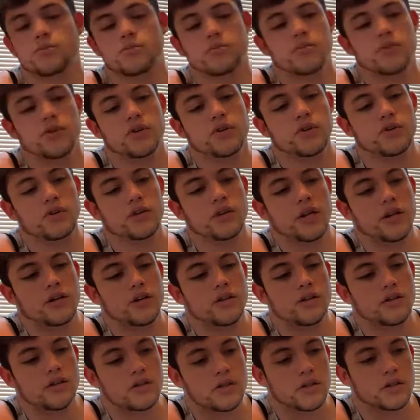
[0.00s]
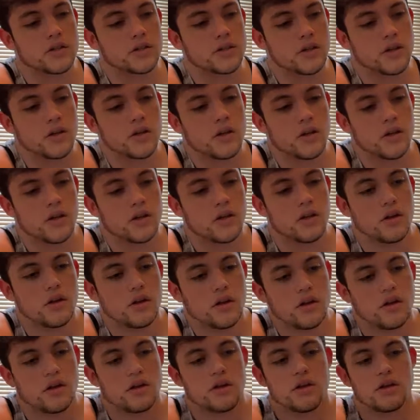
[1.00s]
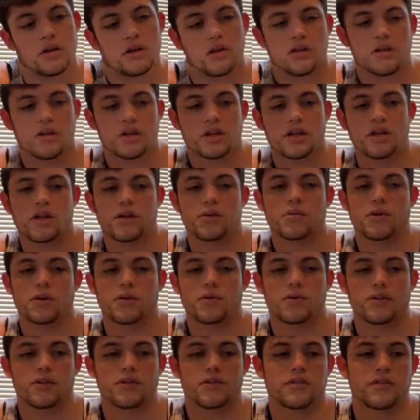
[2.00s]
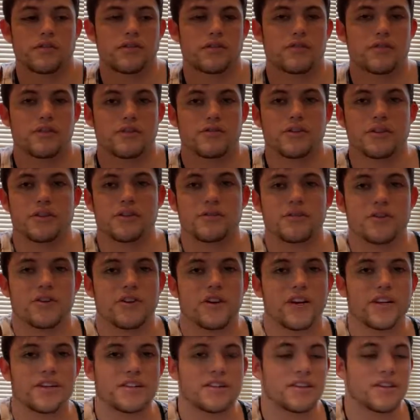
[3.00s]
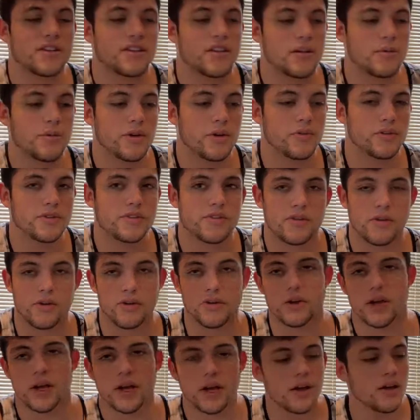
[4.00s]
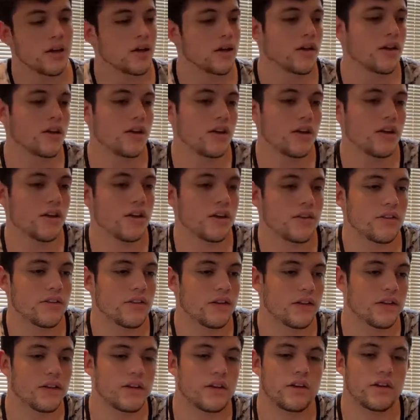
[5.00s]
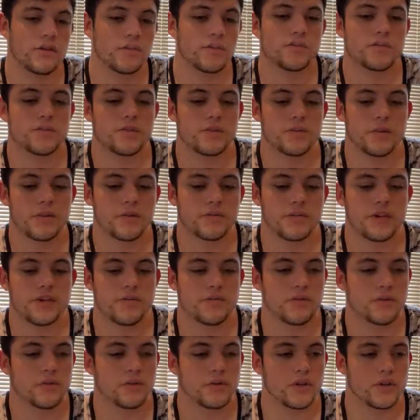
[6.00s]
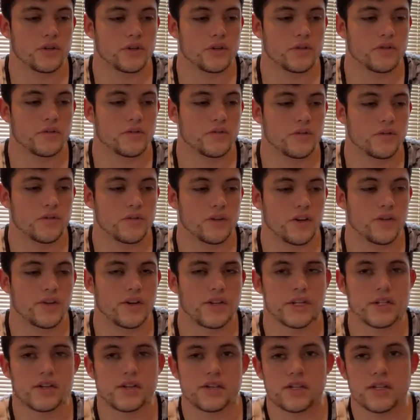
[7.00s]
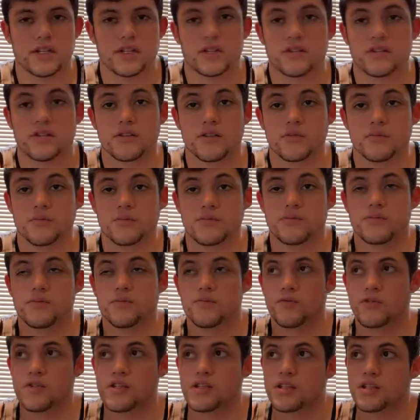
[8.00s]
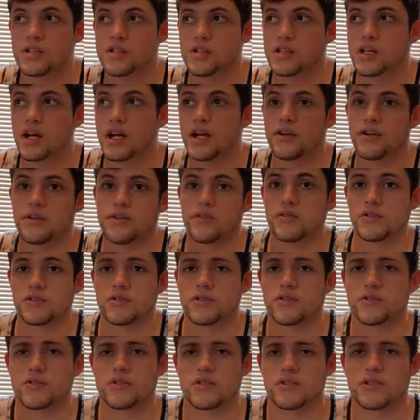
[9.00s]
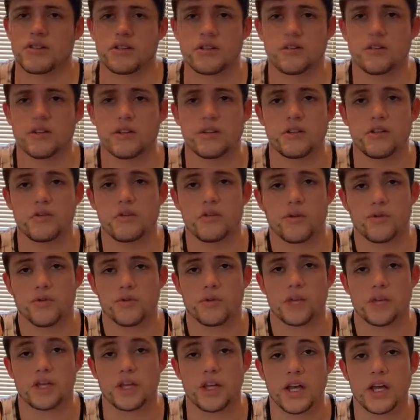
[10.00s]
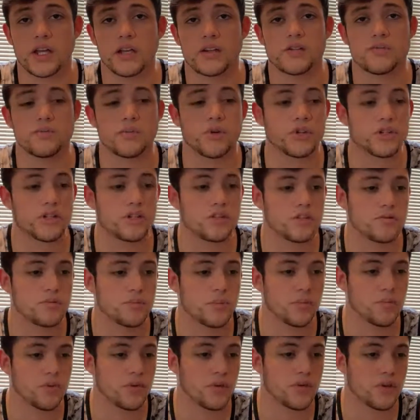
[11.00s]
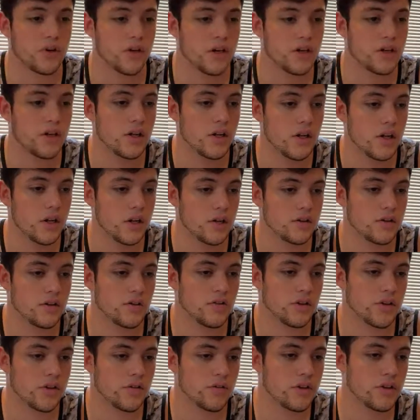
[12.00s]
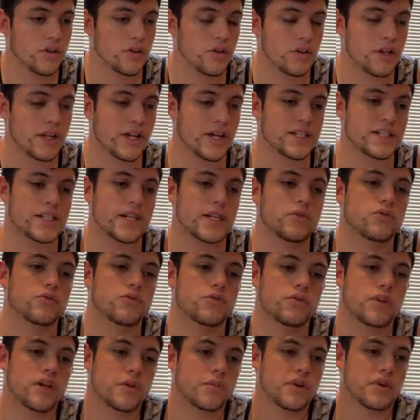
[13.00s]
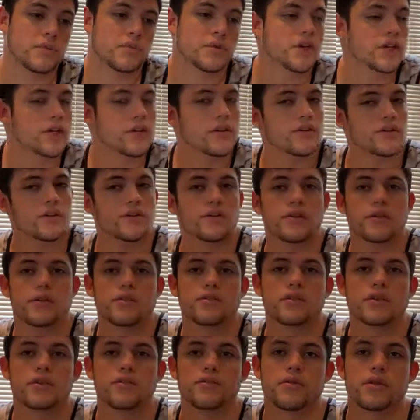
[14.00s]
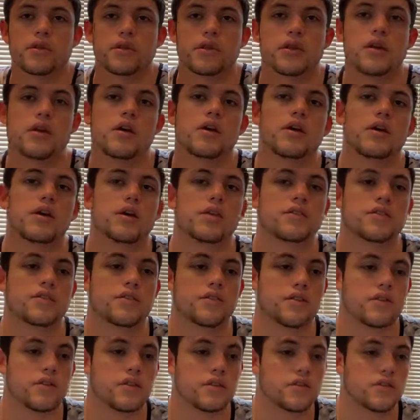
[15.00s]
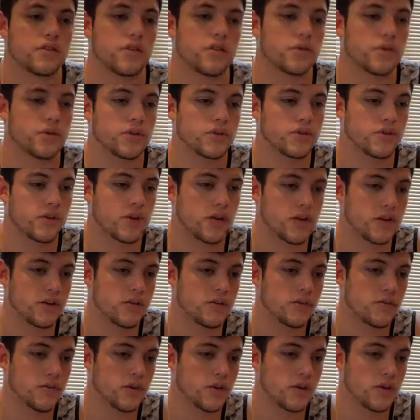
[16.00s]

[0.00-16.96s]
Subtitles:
pretty good headers. You can get eBay ones, if that's what you're asking. eBay ones are okay. They sometimes have fitment issues. I've actually seen some recent dyno results that show that you don't really gain as much as people thought. So you have a 330xi. Ooh, that might make it a little different, considering it's all-wheel drive.